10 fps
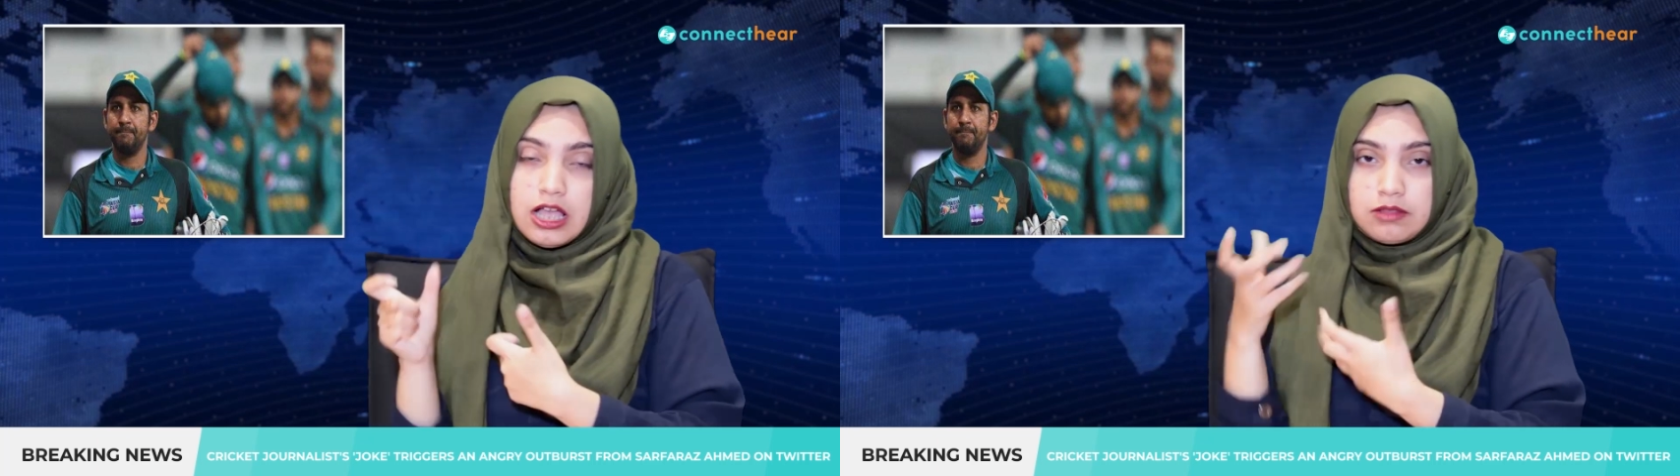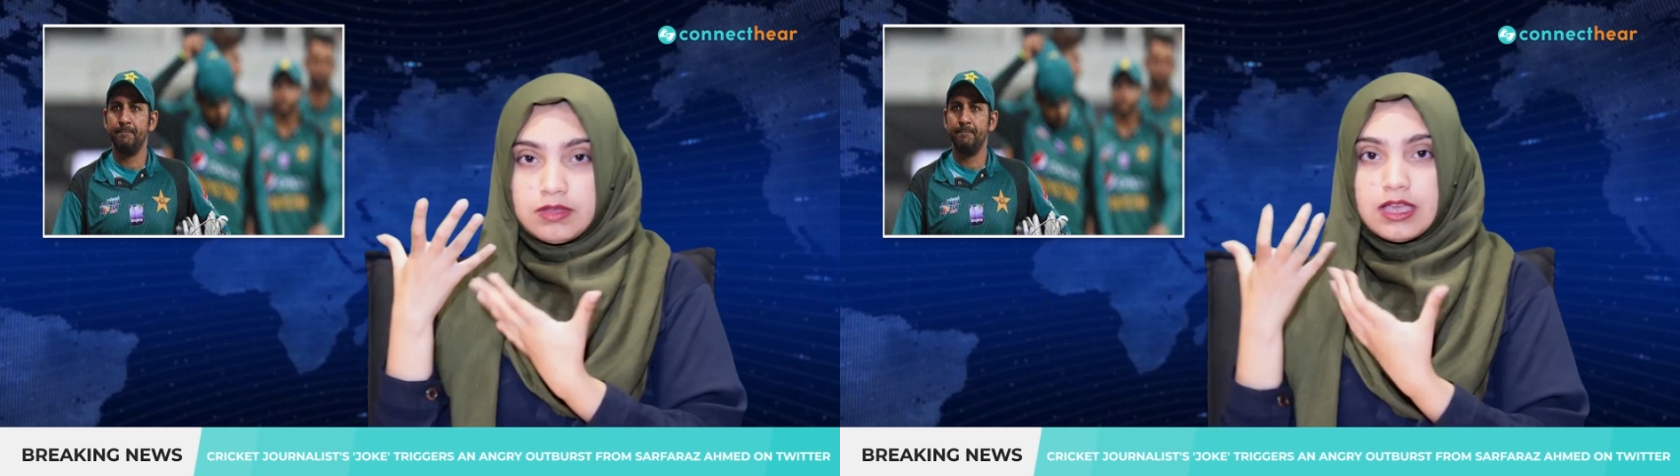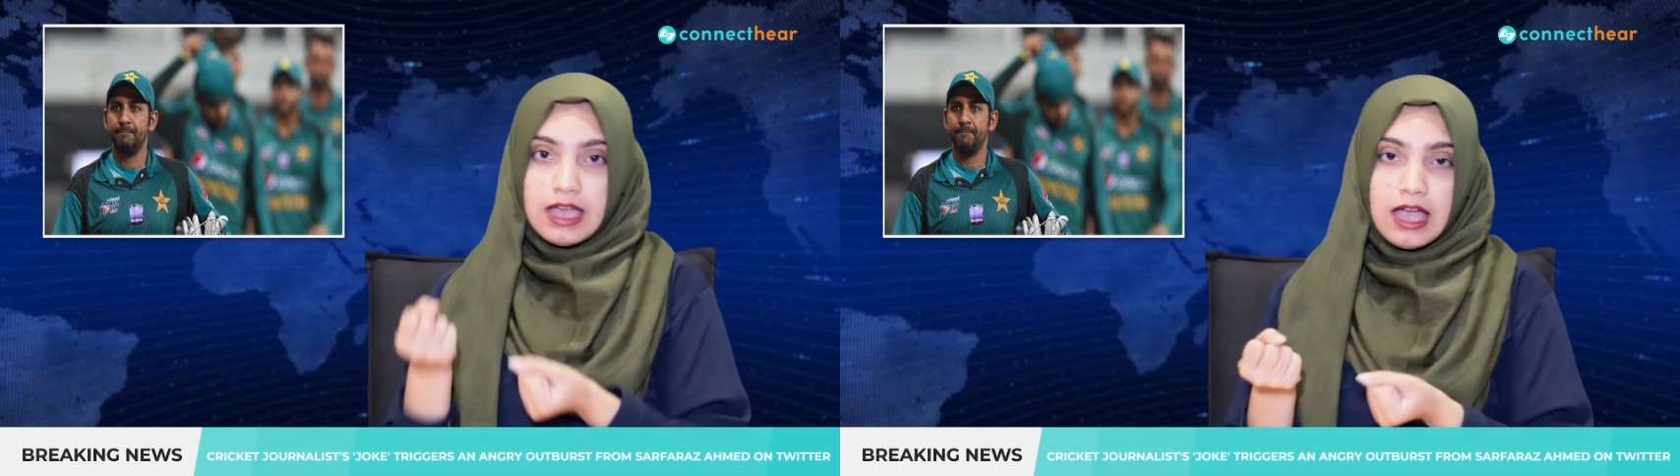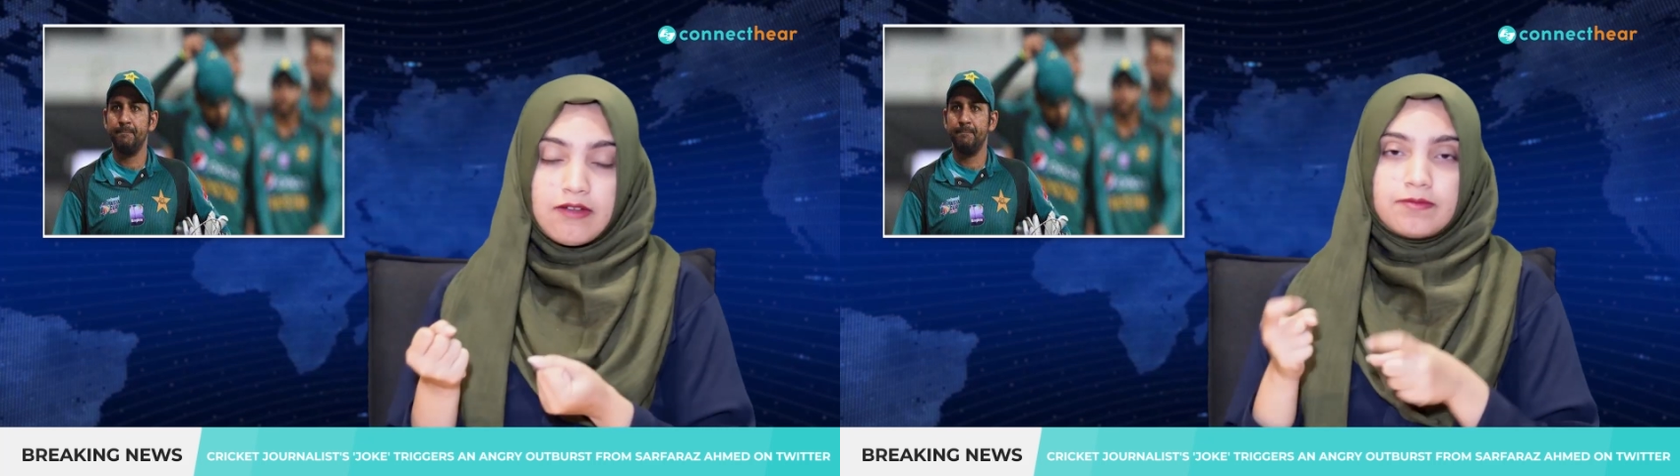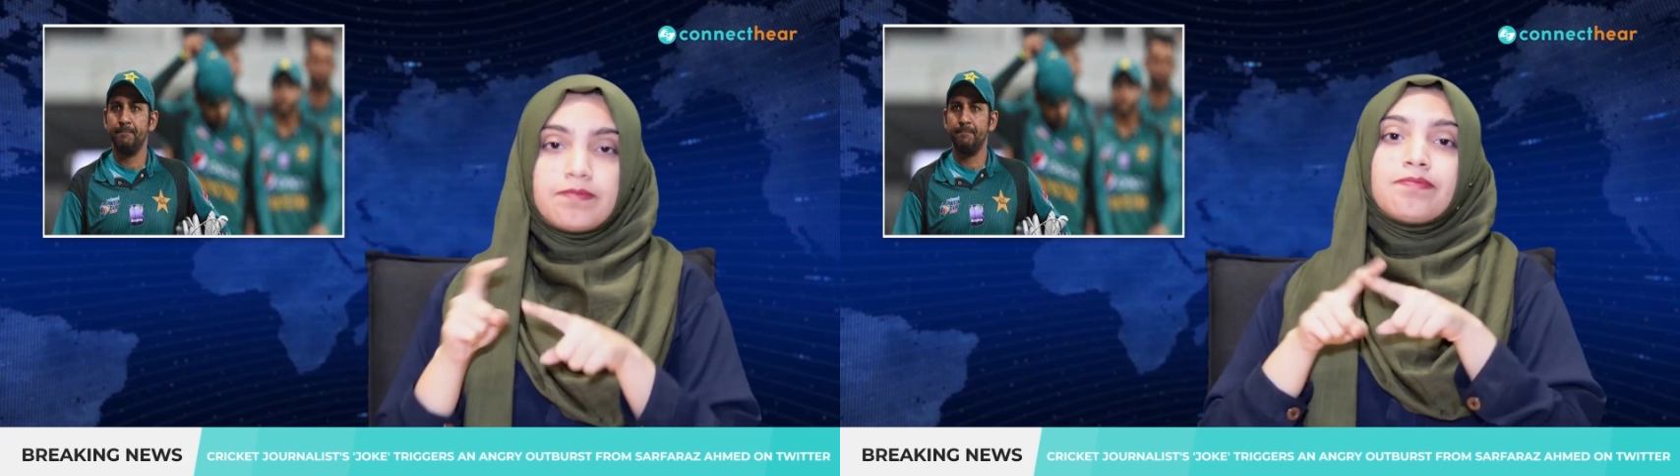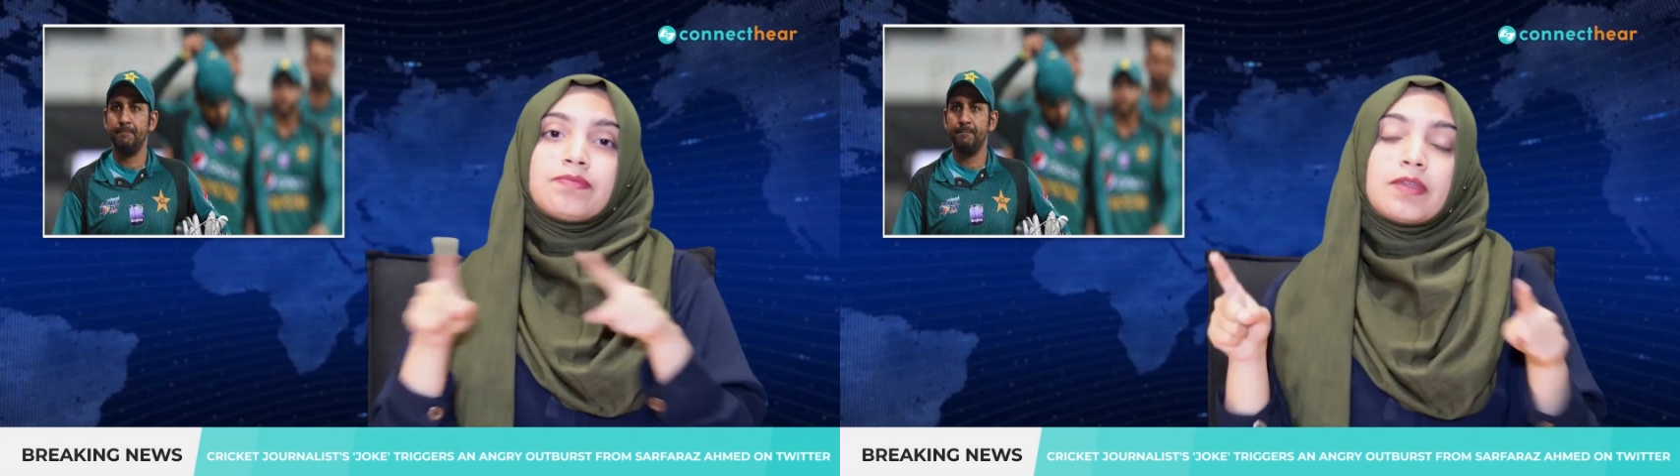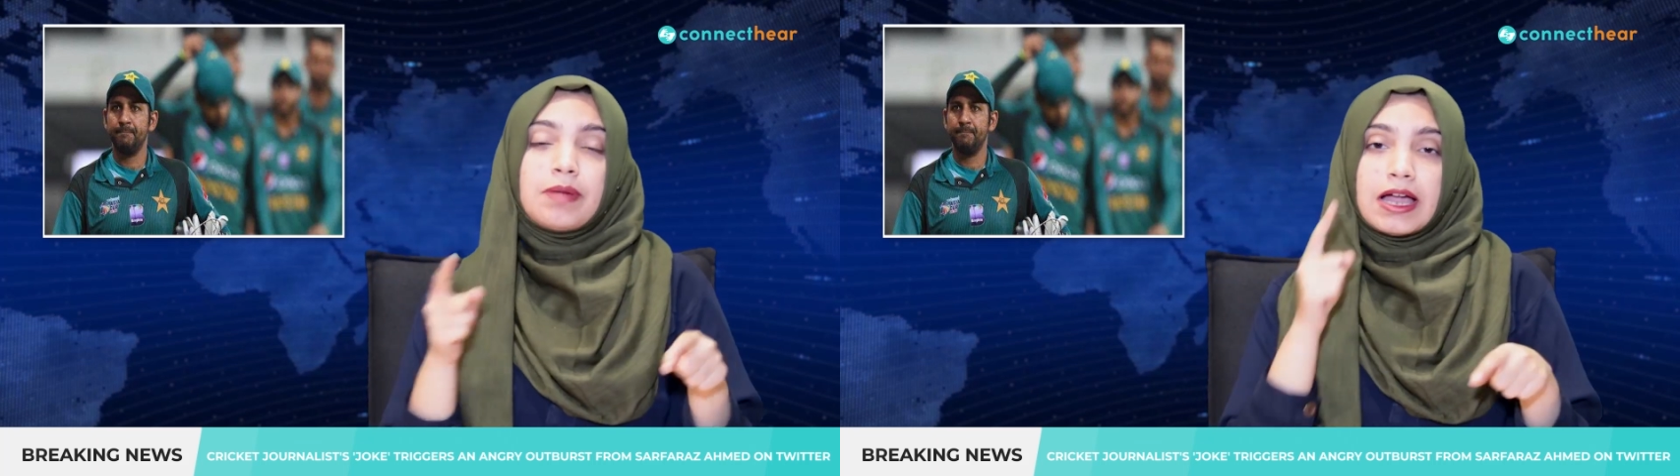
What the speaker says: Alia Rashid